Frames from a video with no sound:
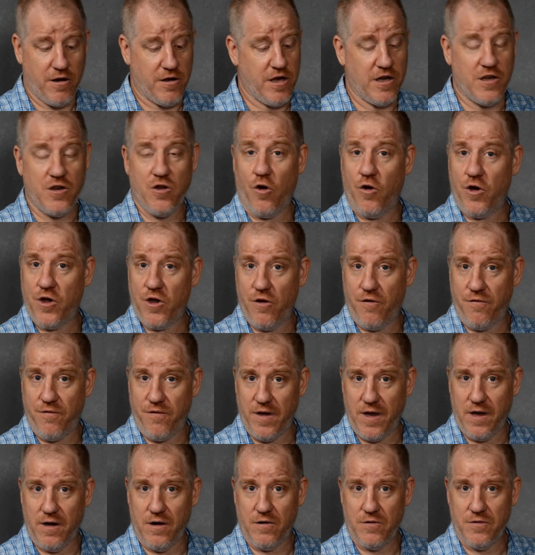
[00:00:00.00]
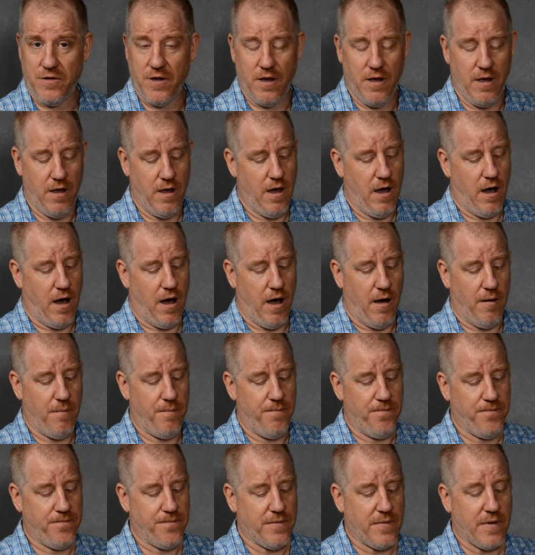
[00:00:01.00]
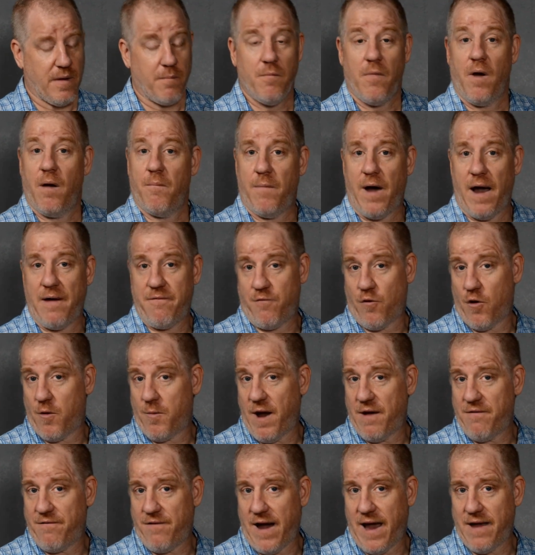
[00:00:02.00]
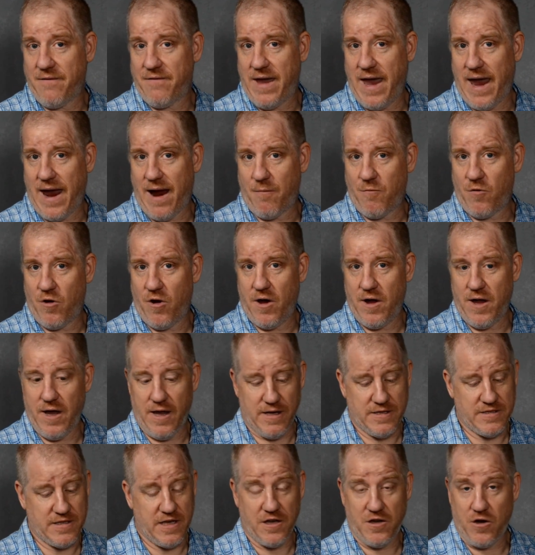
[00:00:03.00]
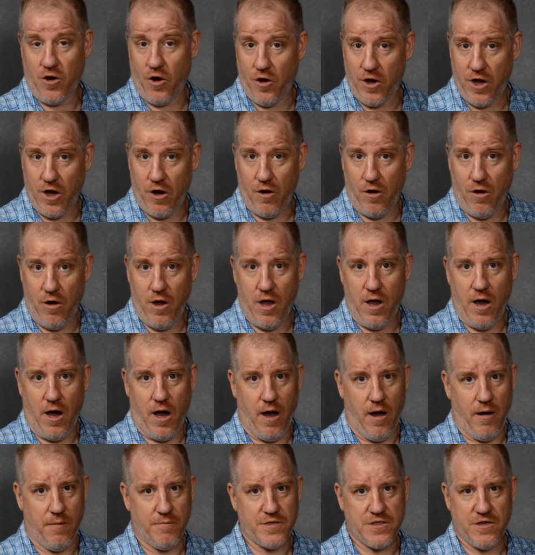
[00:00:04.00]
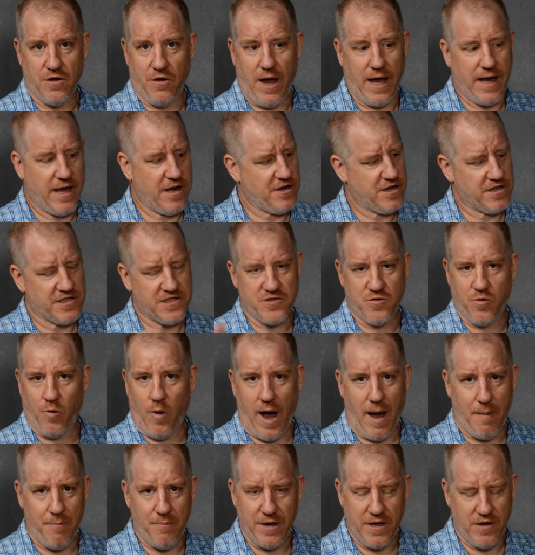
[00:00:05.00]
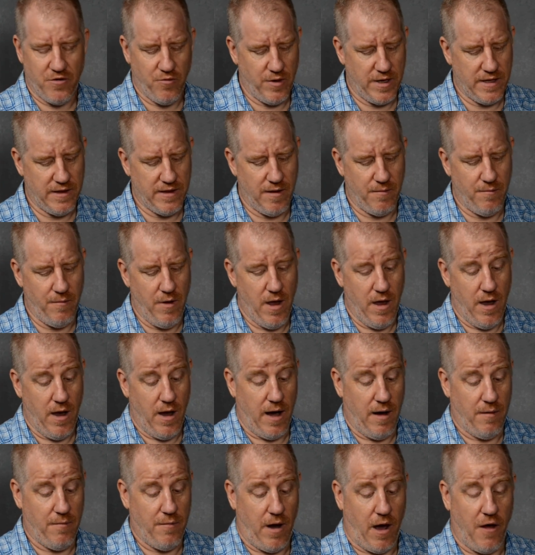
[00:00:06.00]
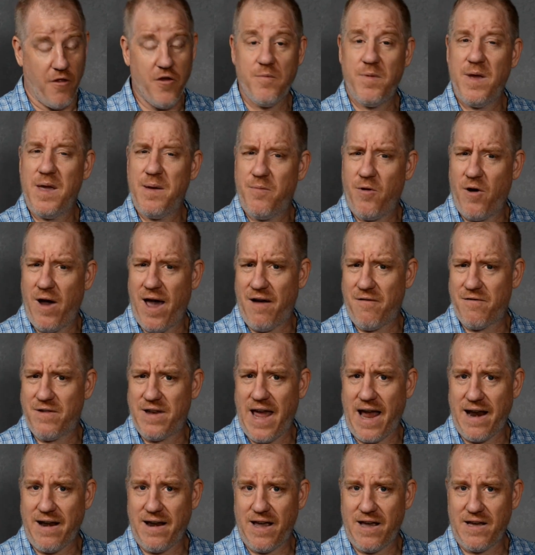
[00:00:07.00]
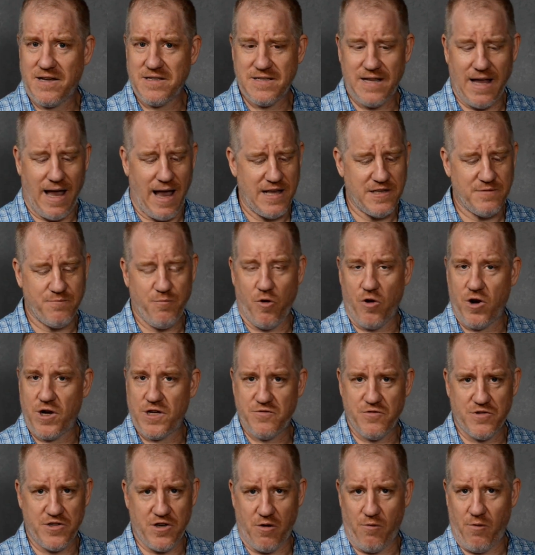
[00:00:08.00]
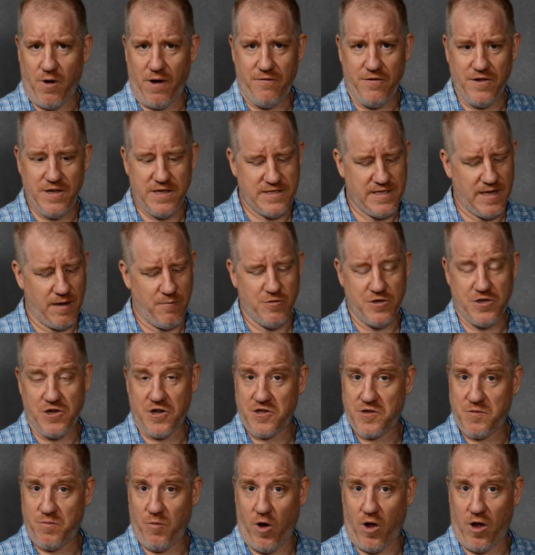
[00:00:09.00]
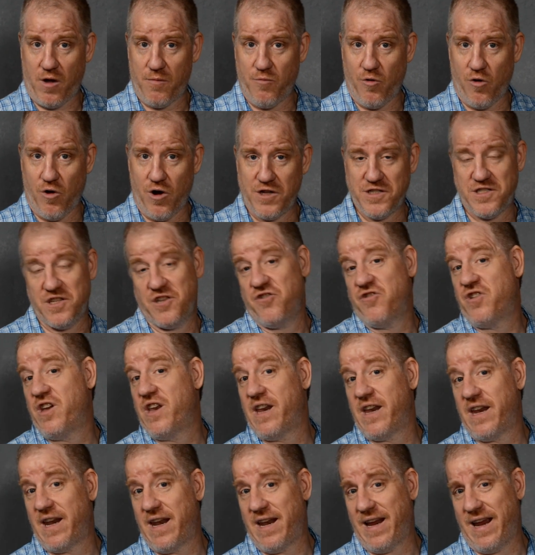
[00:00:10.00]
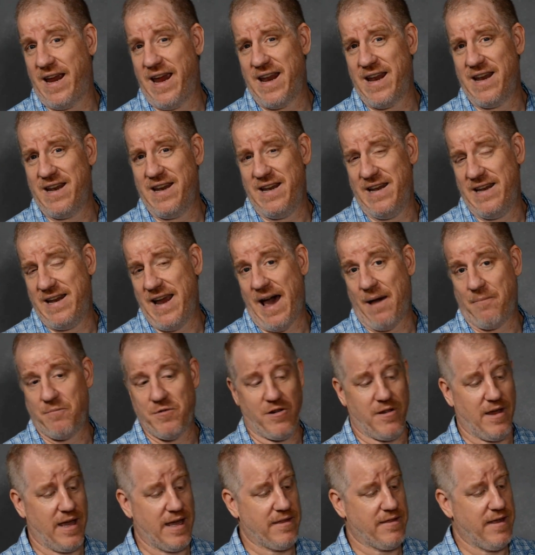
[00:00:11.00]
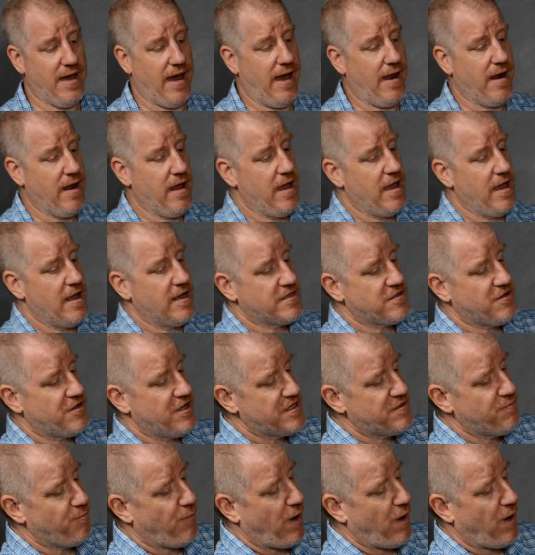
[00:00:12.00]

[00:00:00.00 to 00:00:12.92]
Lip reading: to Toyo Field. My 4x5 camera is a Toyo, so I can just swap between them. Other people have Technica size boards, which are roughly the same, which are smaller boards, and you can get an adapter like that. So this